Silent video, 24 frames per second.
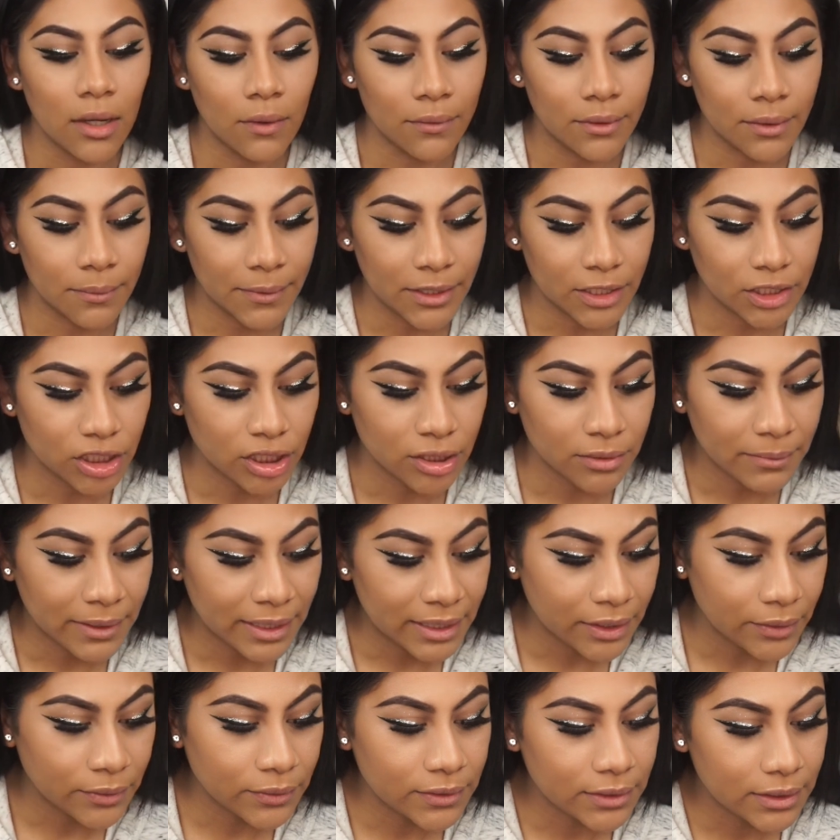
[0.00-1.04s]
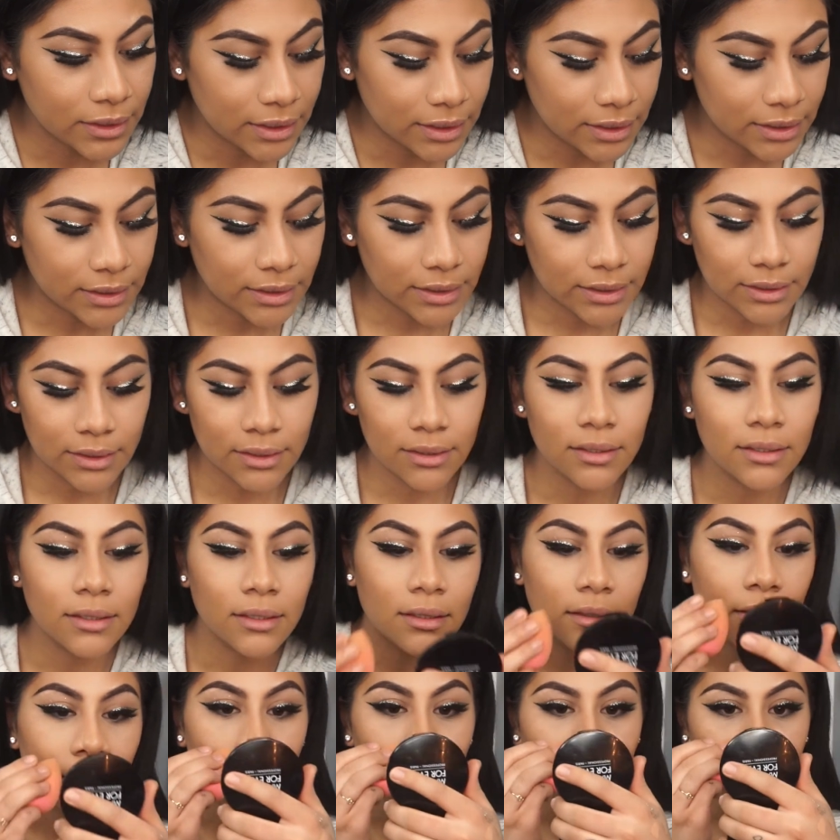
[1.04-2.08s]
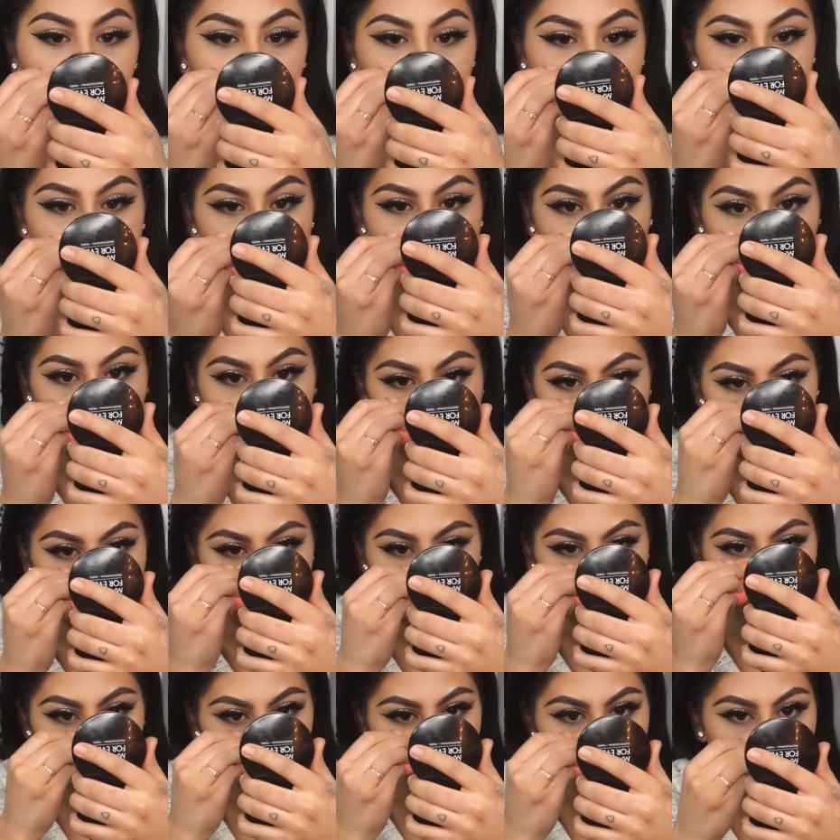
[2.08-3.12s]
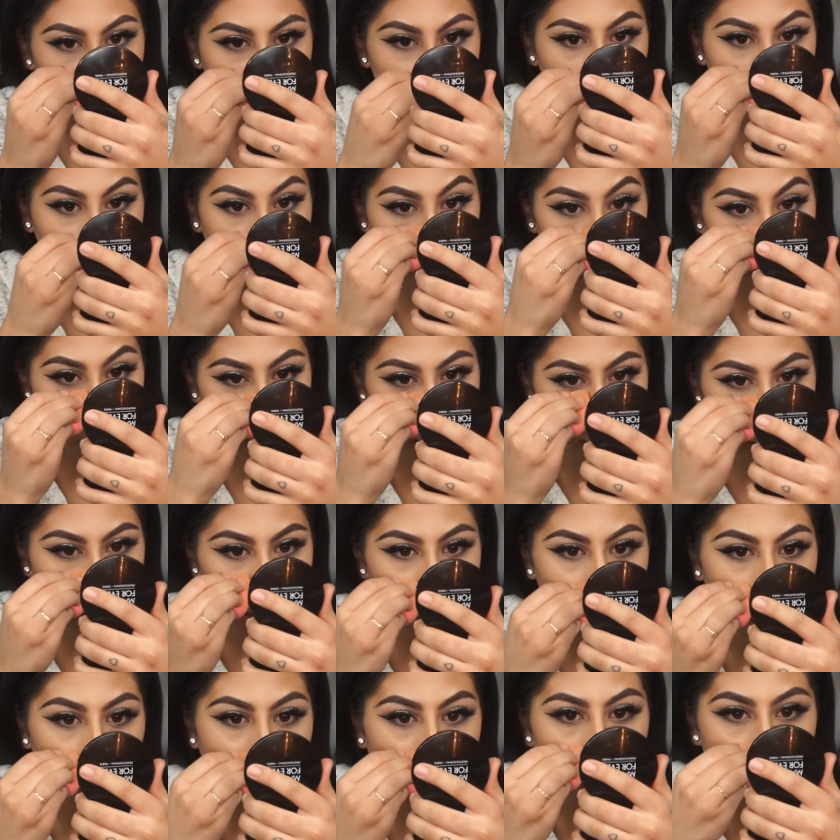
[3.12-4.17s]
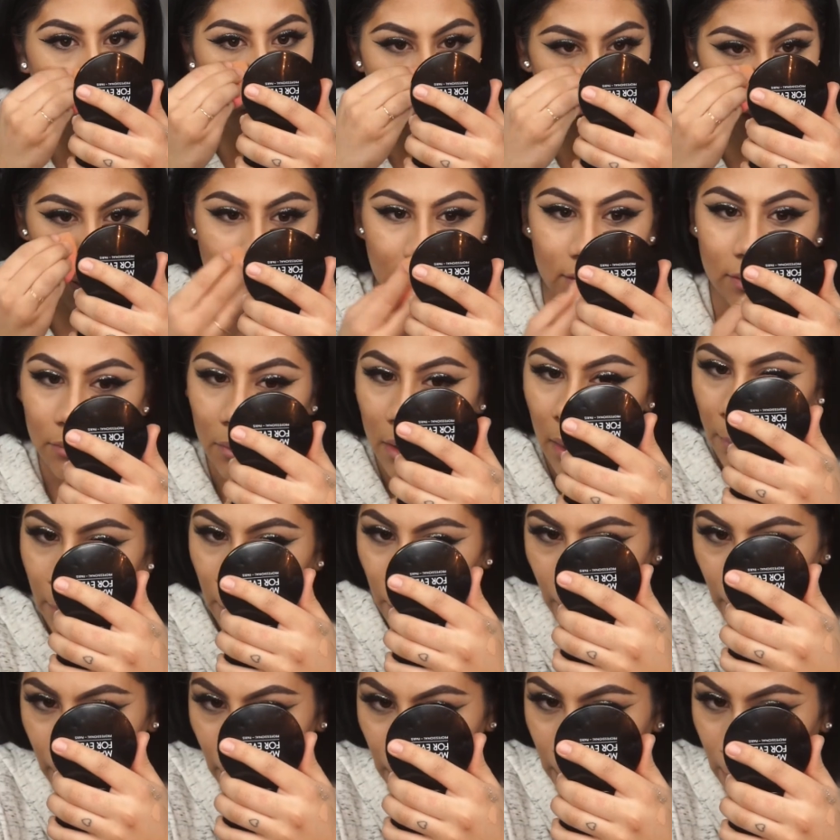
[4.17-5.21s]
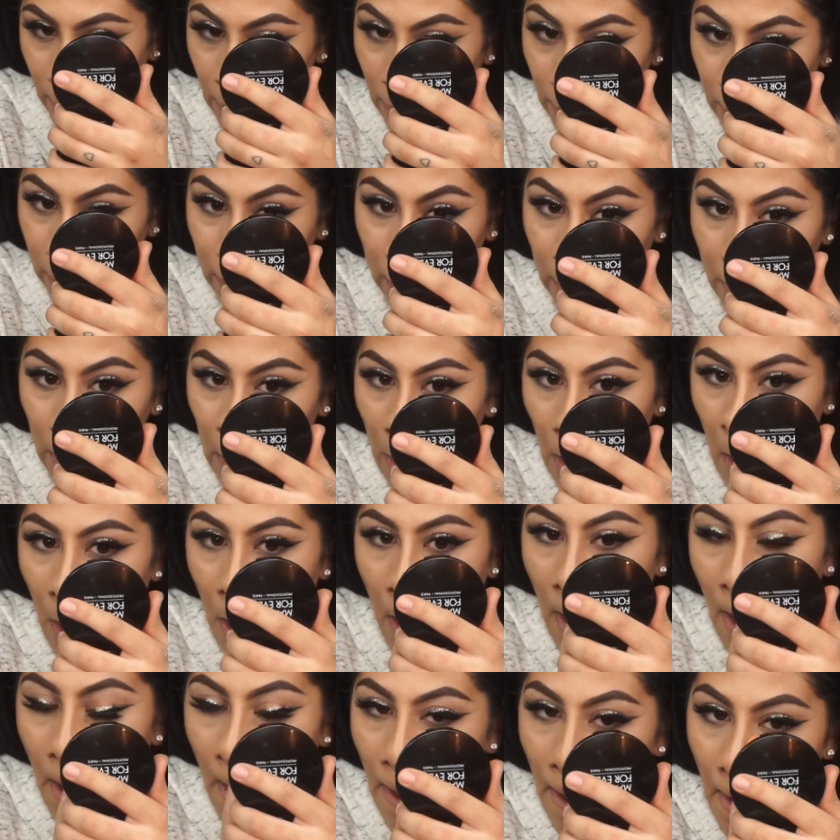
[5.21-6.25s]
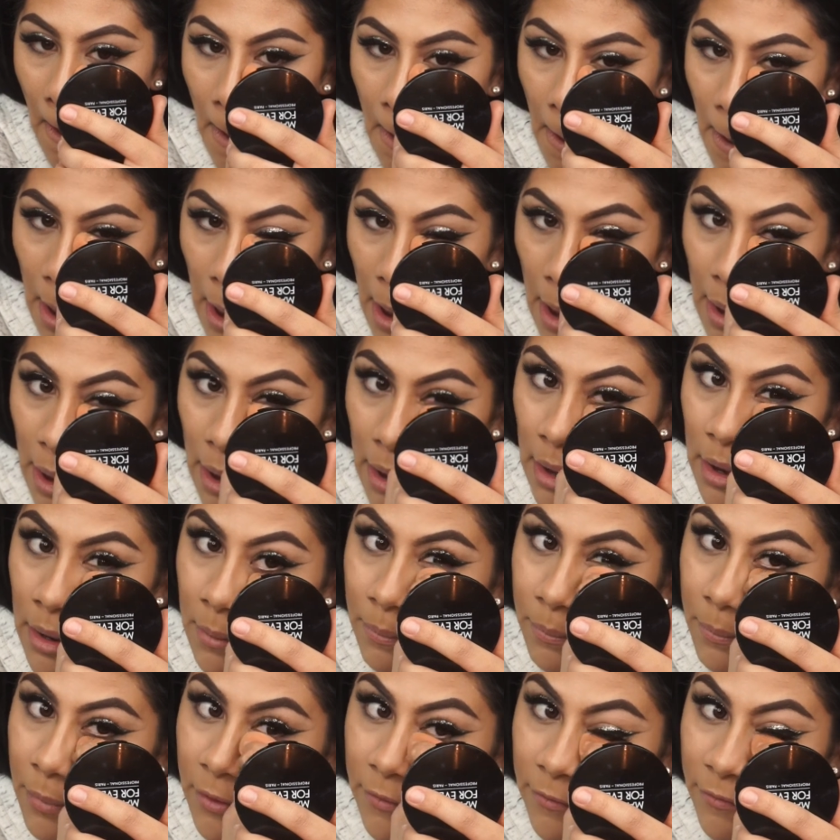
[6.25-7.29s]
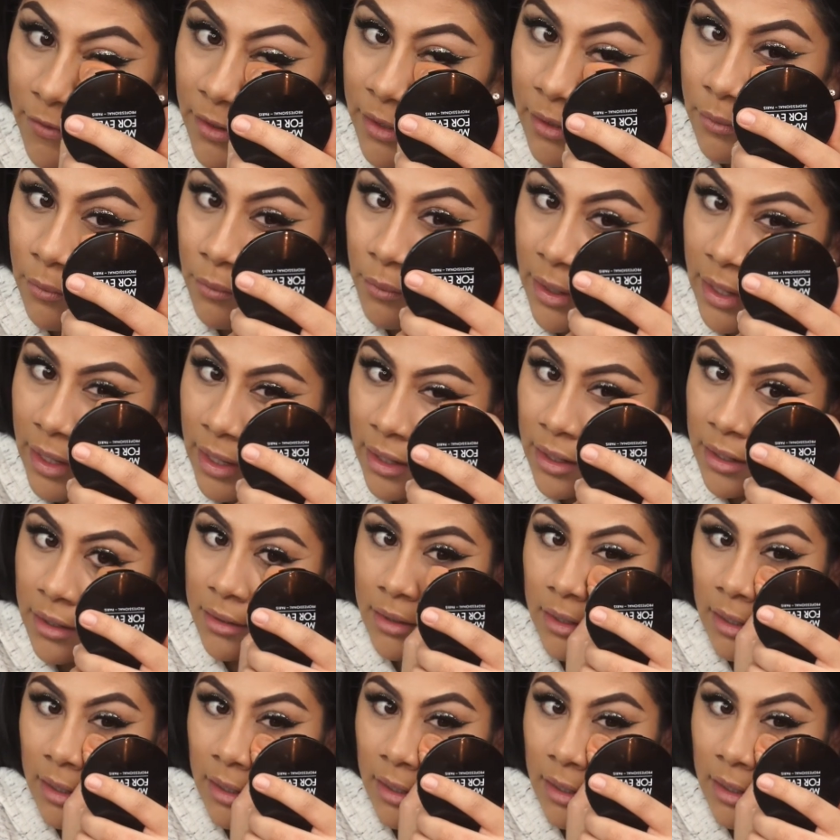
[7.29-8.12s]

I want to make sure my nose looks a little snatched. And it's hard. I still haven't figured out a perfect way.